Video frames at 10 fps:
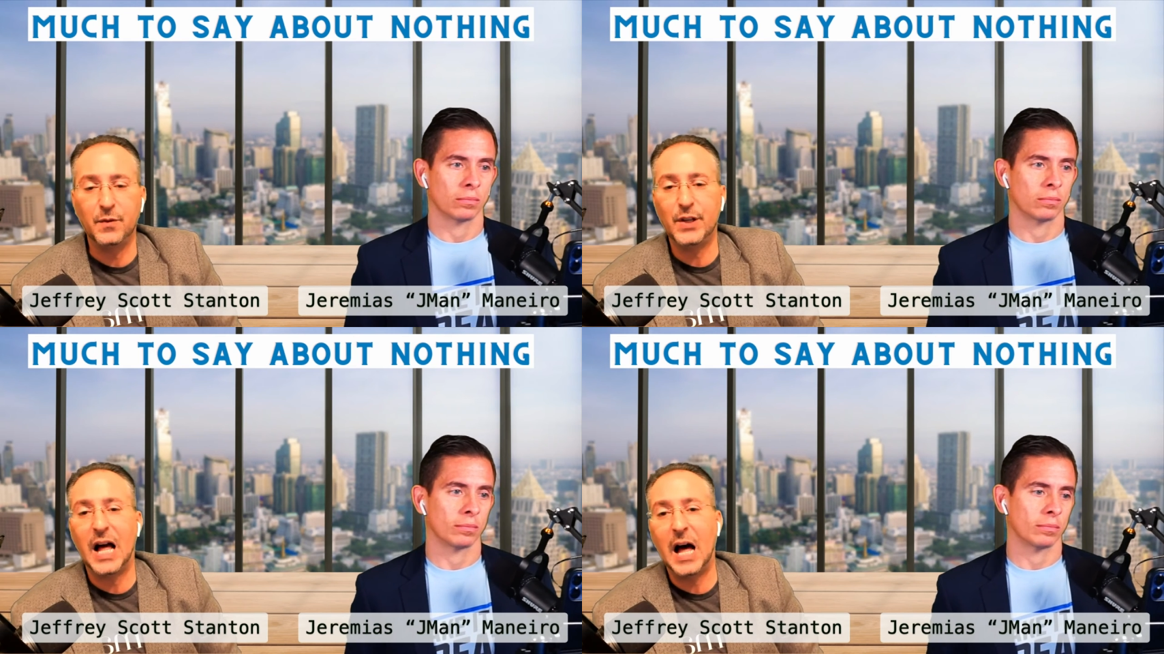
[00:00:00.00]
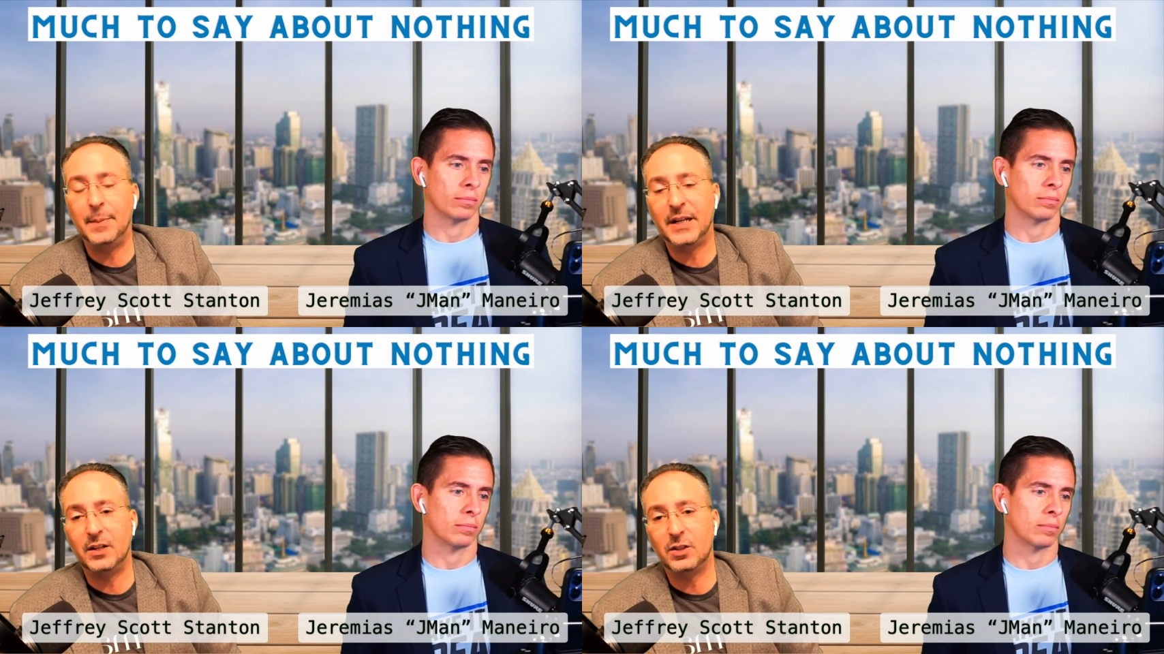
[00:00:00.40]
Speaker 1: if you feel
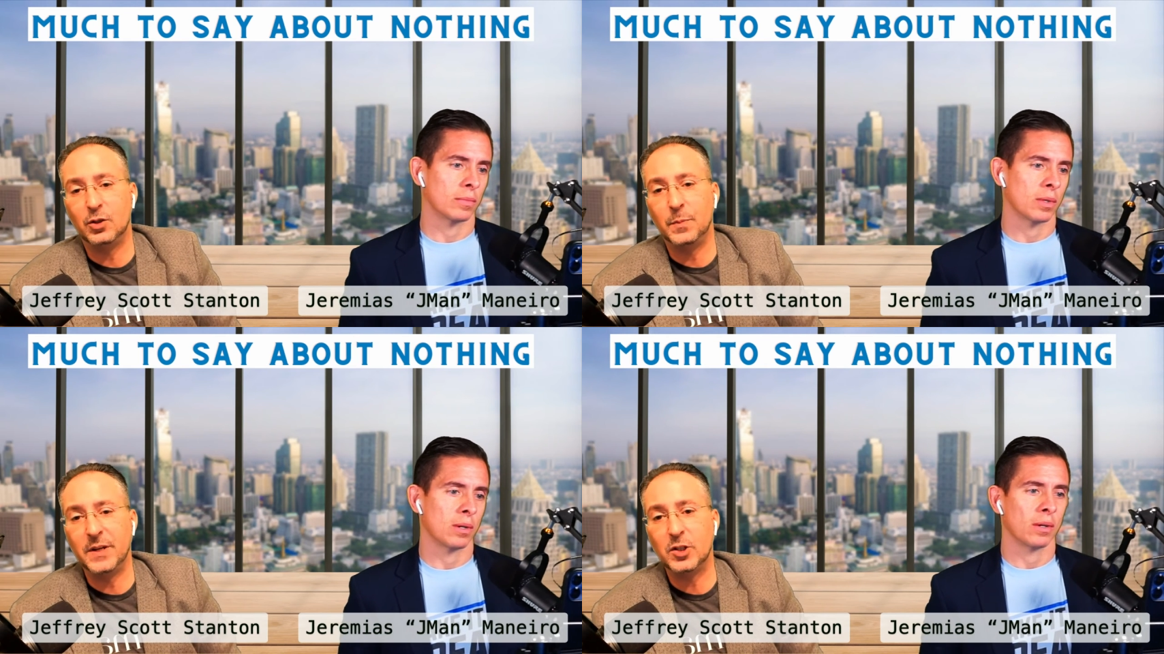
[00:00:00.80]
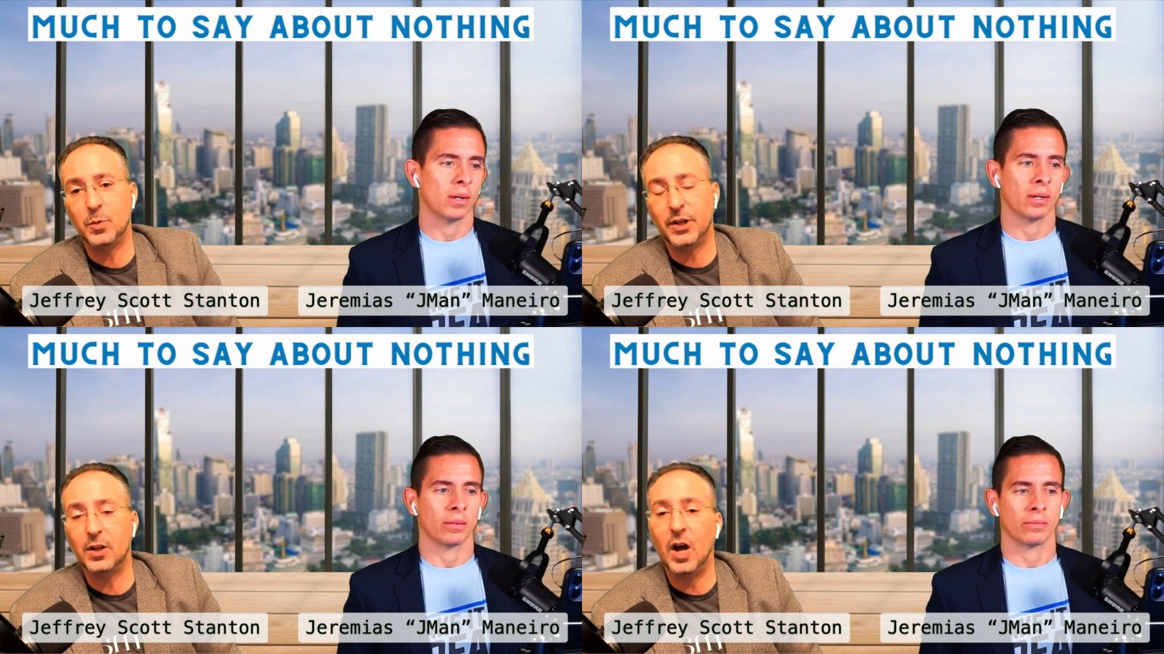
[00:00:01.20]
obligated to do
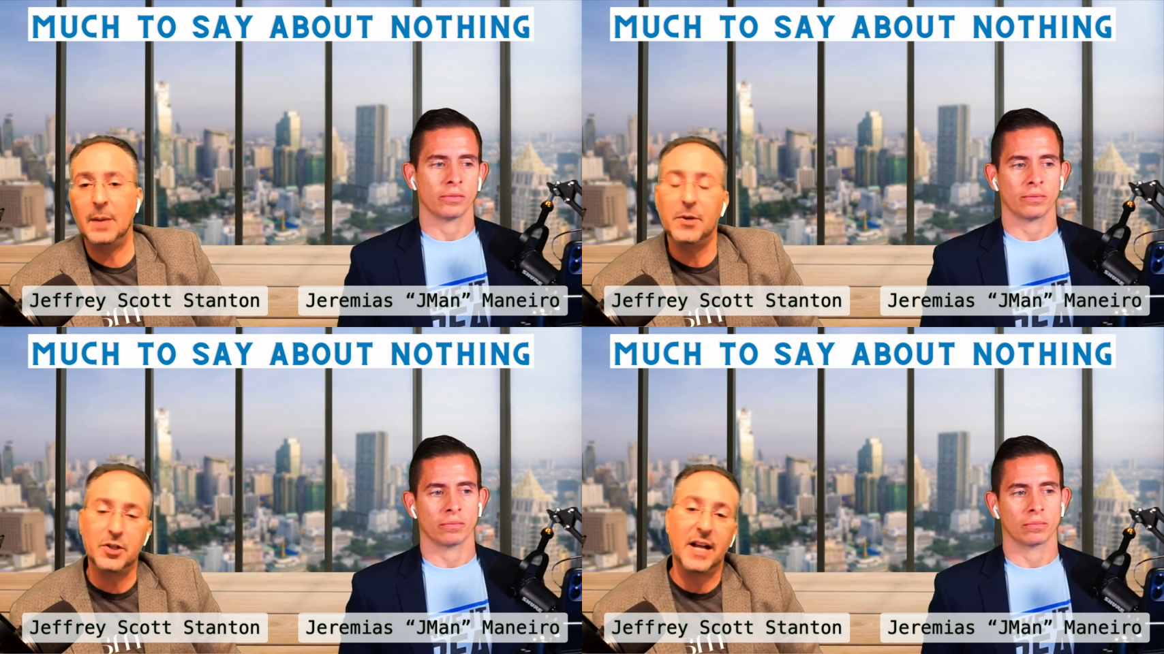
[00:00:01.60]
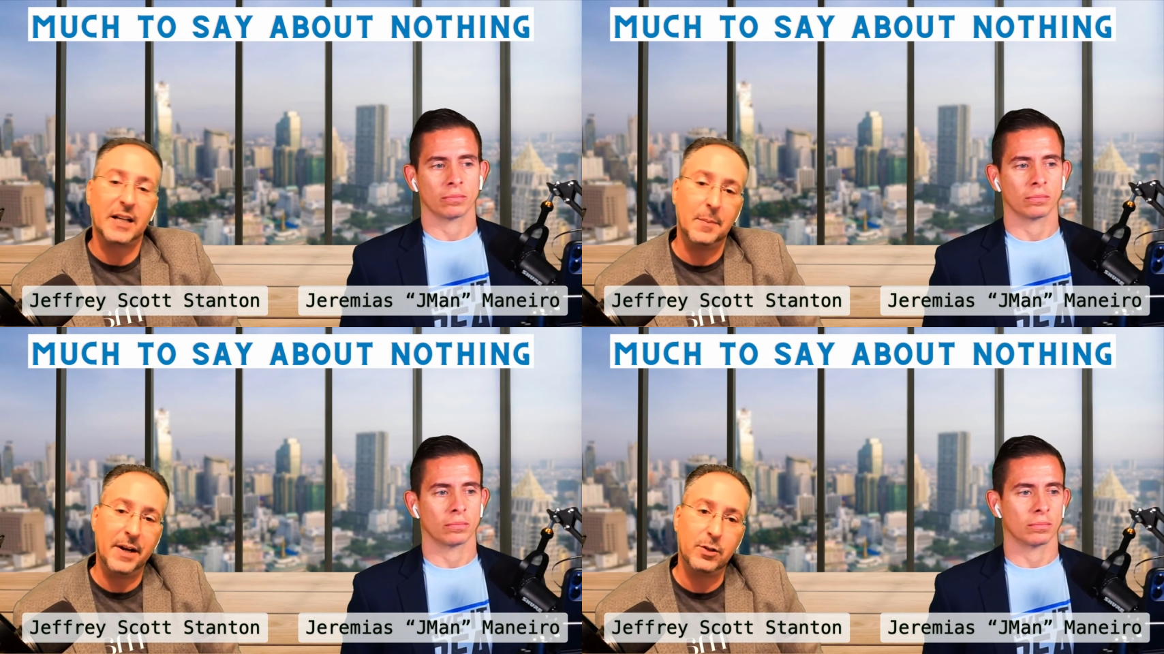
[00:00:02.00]
business with a client but you're
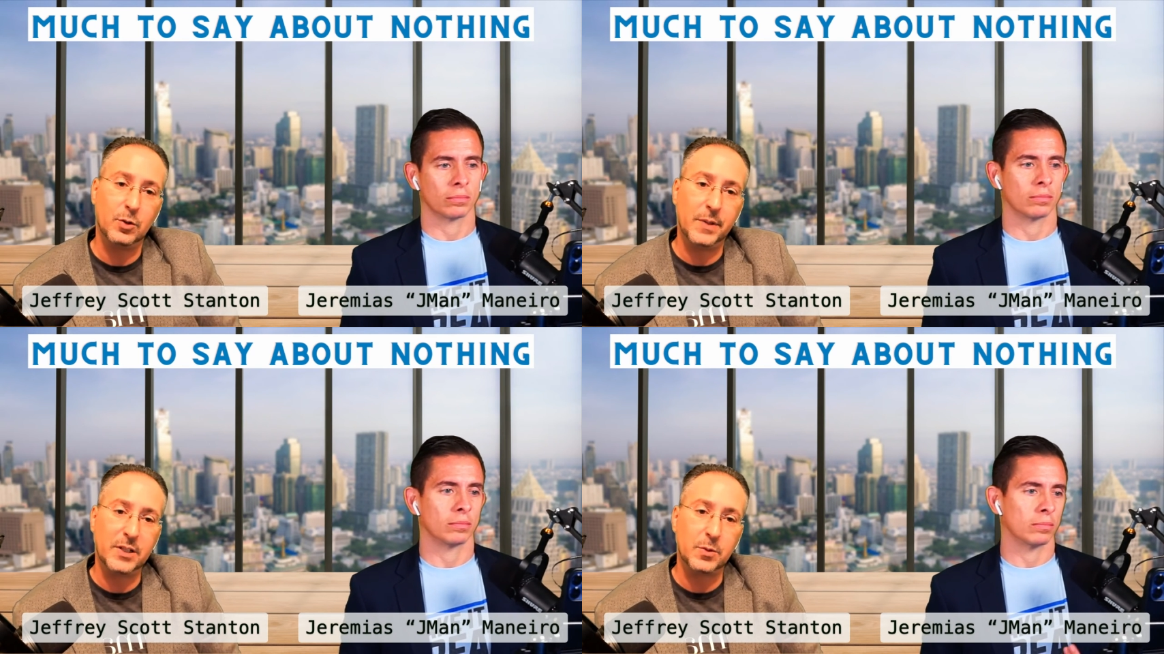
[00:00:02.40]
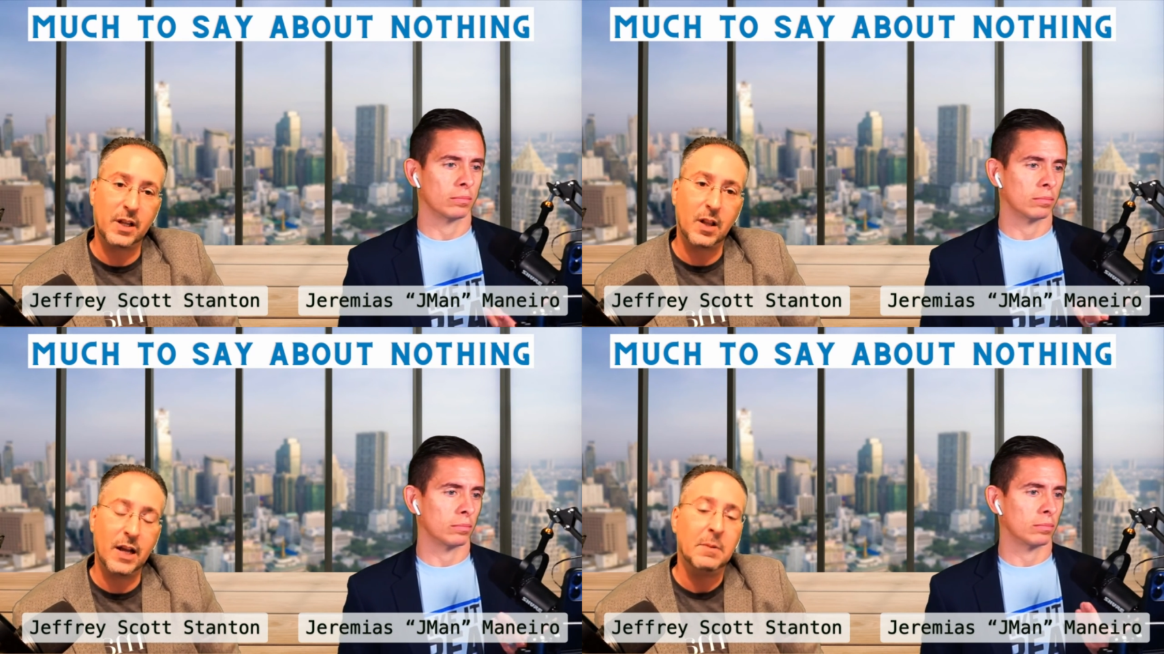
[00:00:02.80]
not committed to business
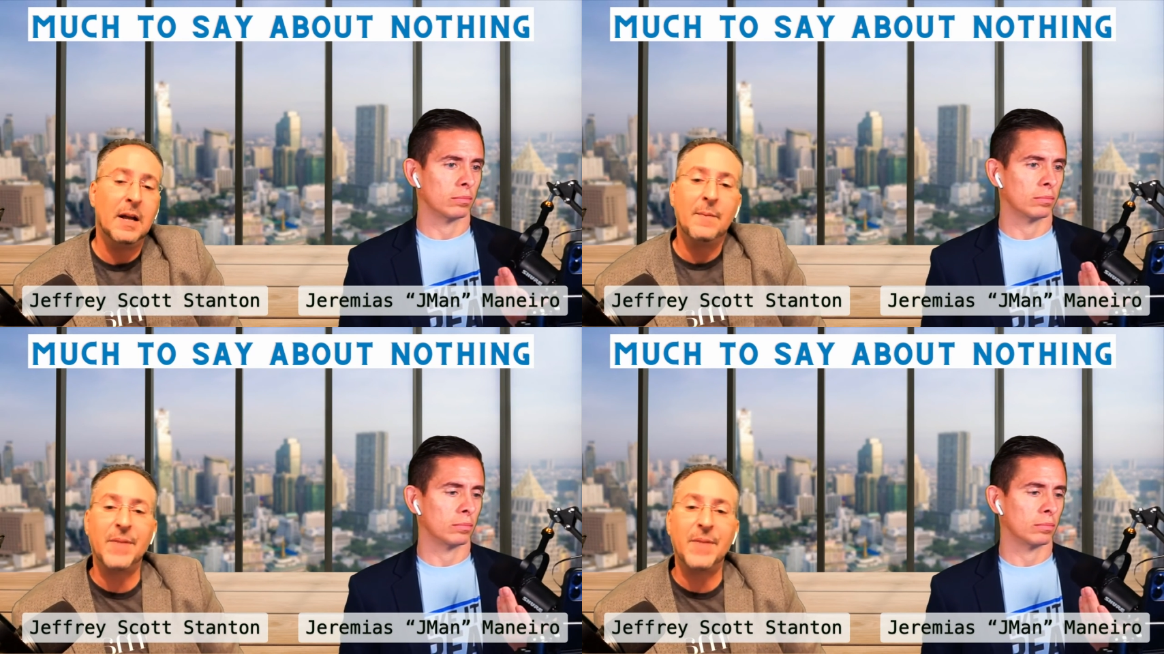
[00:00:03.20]
with a client,